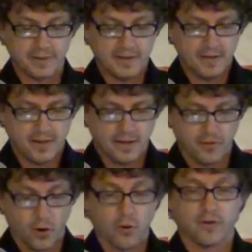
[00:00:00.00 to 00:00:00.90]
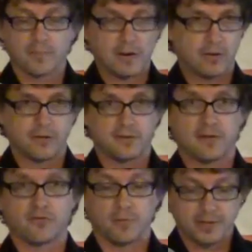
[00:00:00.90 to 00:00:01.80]
but uh, the Horus parallels
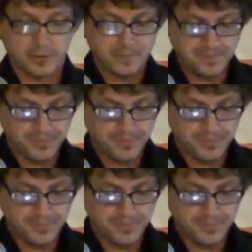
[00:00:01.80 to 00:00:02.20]
not so much.